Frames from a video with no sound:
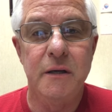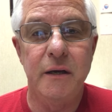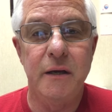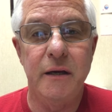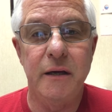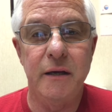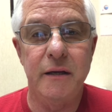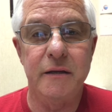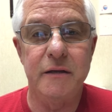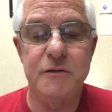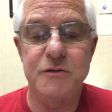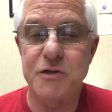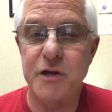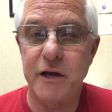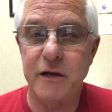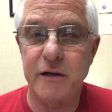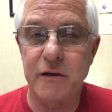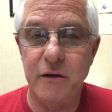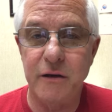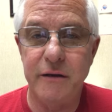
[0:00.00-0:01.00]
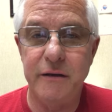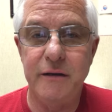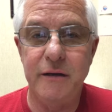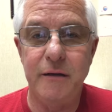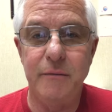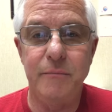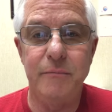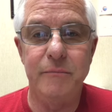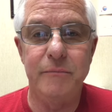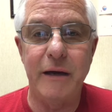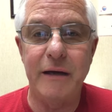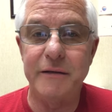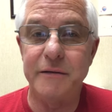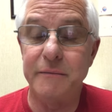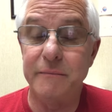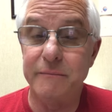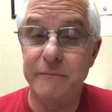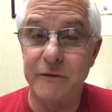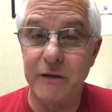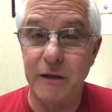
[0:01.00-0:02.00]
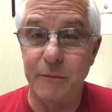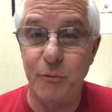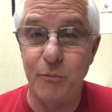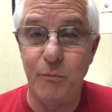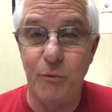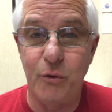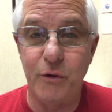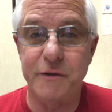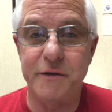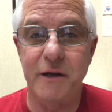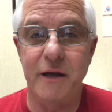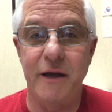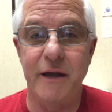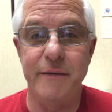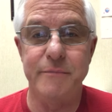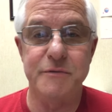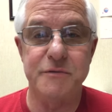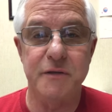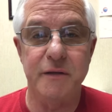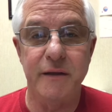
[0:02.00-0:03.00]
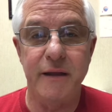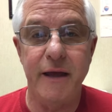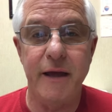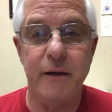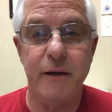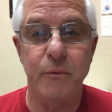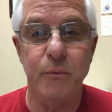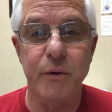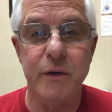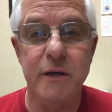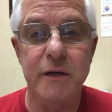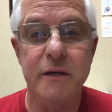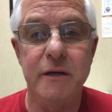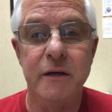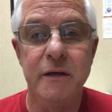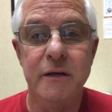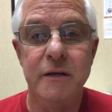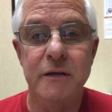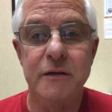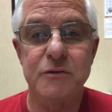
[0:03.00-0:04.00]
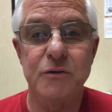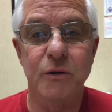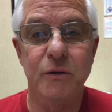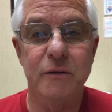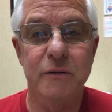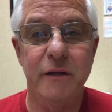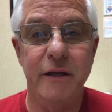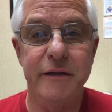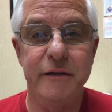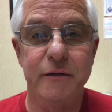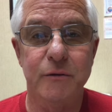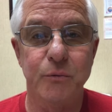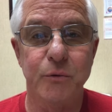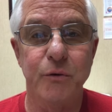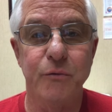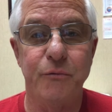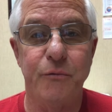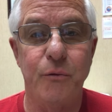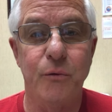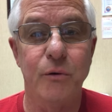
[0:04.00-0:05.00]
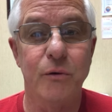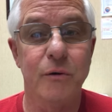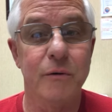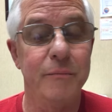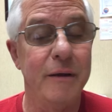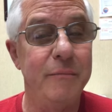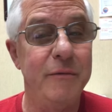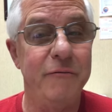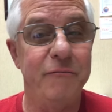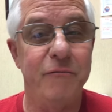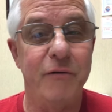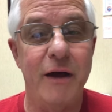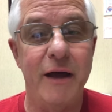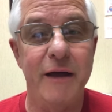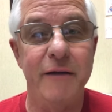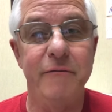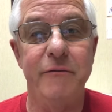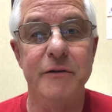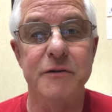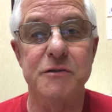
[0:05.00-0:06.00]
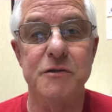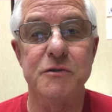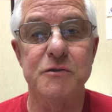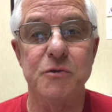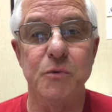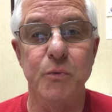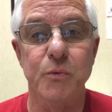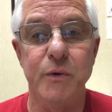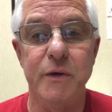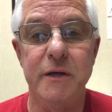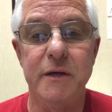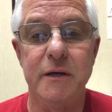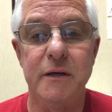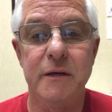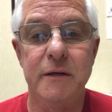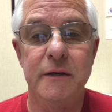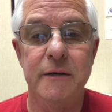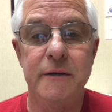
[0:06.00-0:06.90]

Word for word: and to check on him about a couple more times than that a week. So, like three or four, or maybe five visits a week.